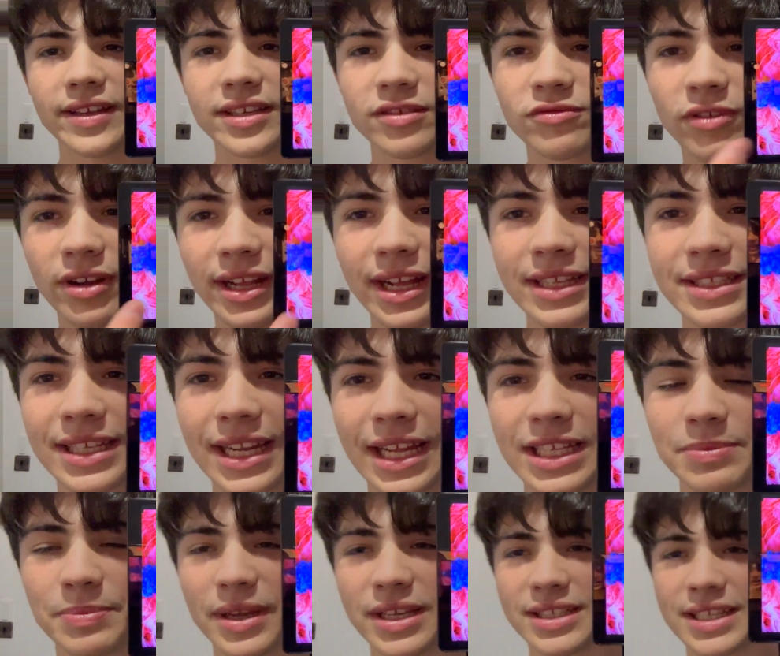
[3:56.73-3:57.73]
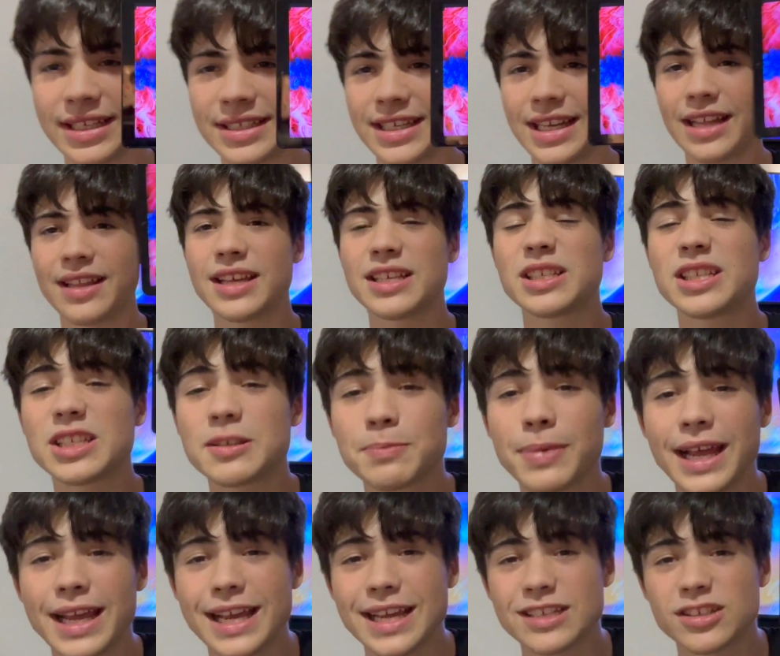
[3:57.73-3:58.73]
is running at 1080p at 60. Now this
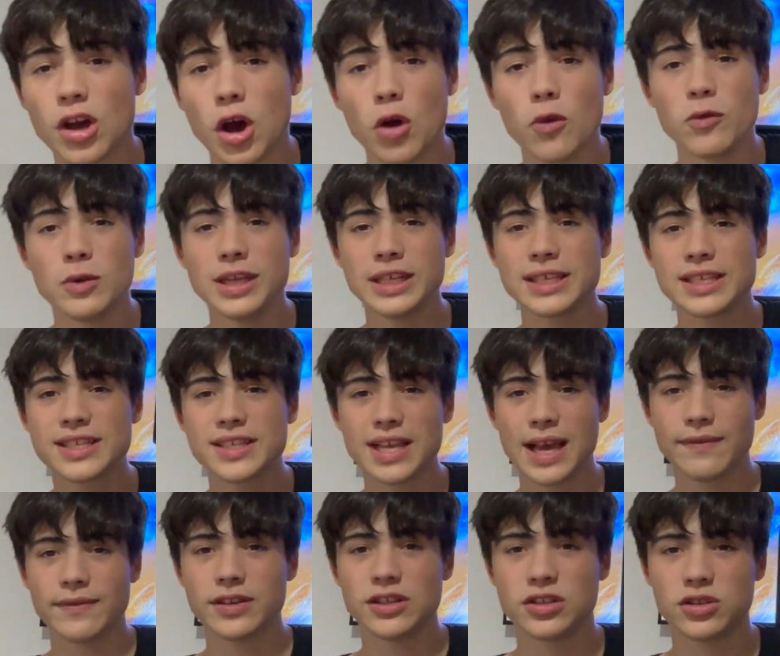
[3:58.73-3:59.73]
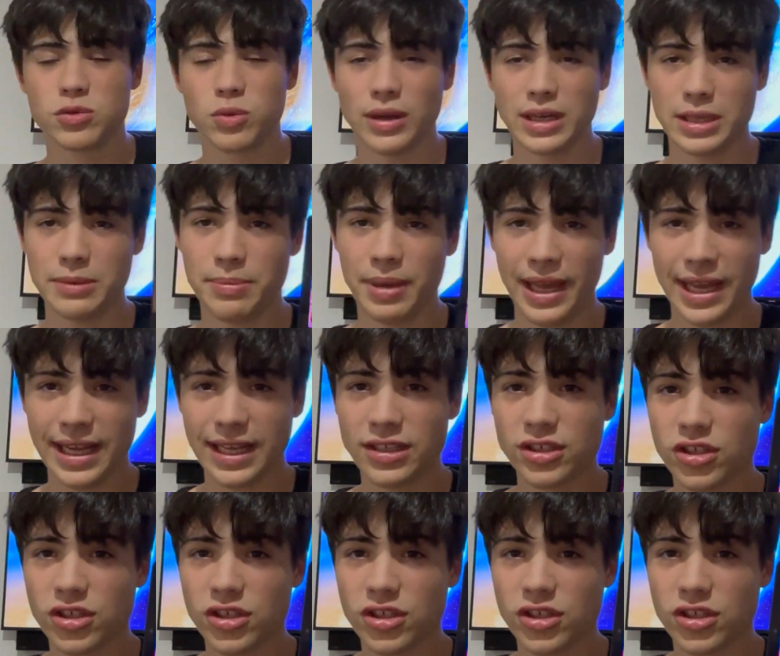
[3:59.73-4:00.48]
display is only 720p,